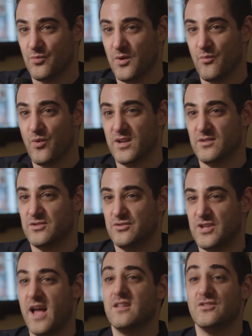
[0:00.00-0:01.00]
What
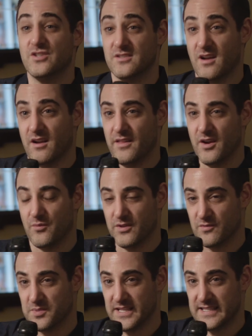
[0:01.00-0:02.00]
challenges are there
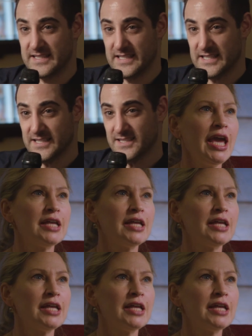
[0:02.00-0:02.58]
with replacing?